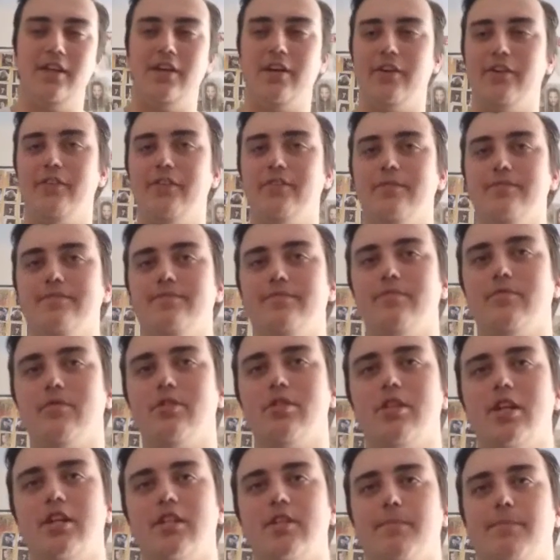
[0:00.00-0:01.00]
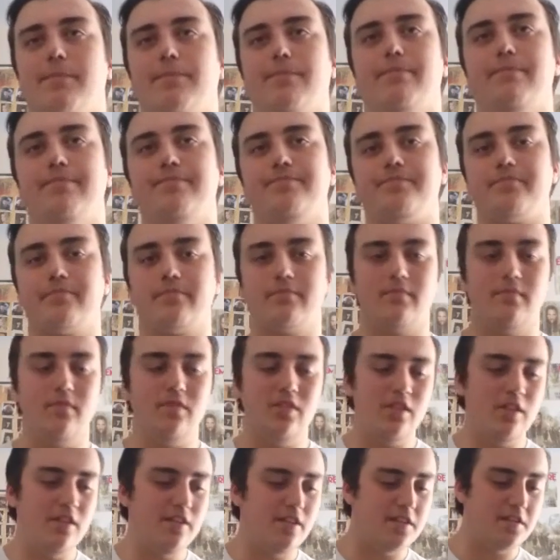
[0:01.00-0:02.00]
you know, there's a
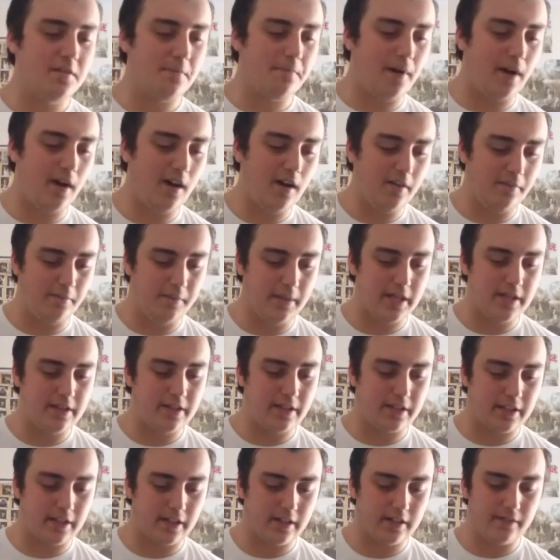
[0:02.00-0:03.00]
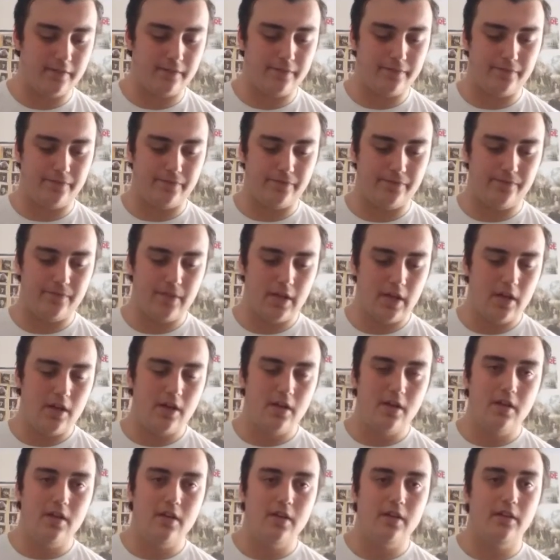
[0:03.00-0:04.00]
there's a part of me that kind of
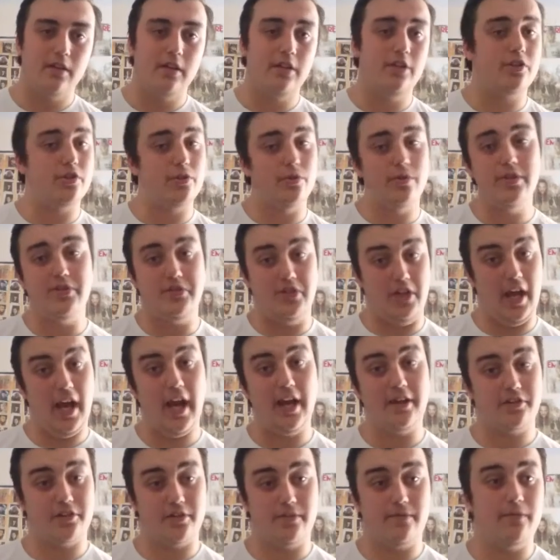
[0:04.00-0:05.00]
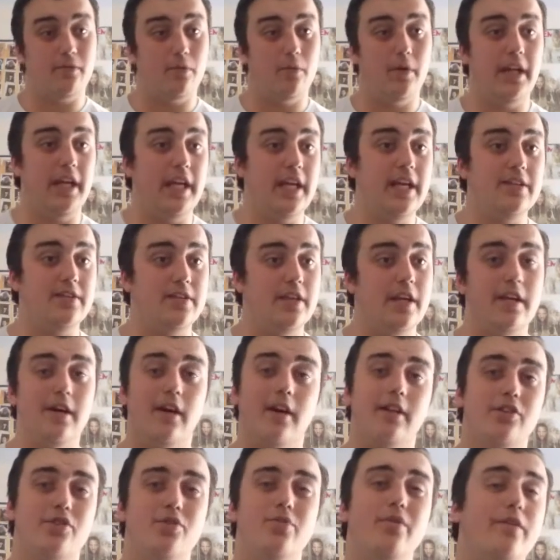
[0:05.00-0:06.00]
enjoys the action for what it is.
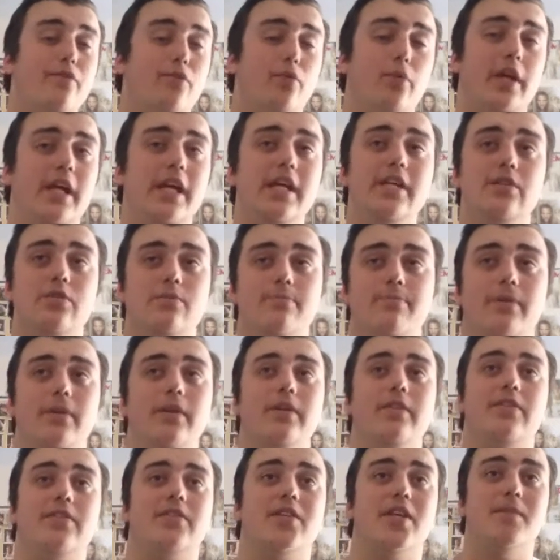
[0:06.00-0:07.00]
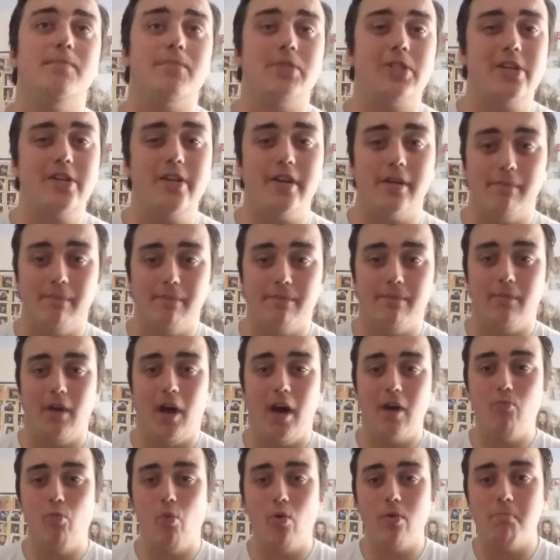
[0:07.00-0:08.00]
I enjoy it for what it is, but at the same time,
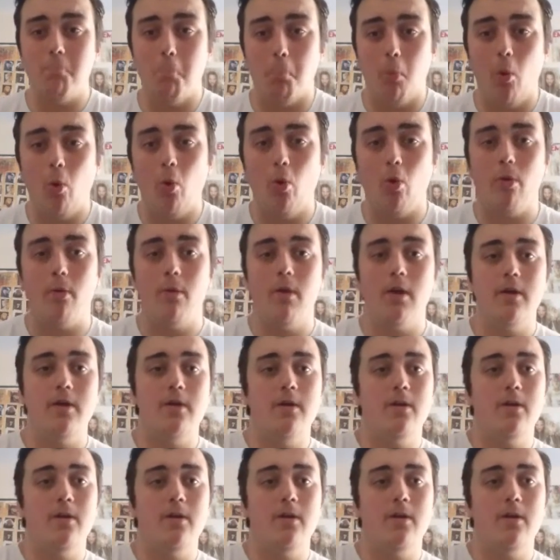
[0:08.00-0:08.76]
I want more.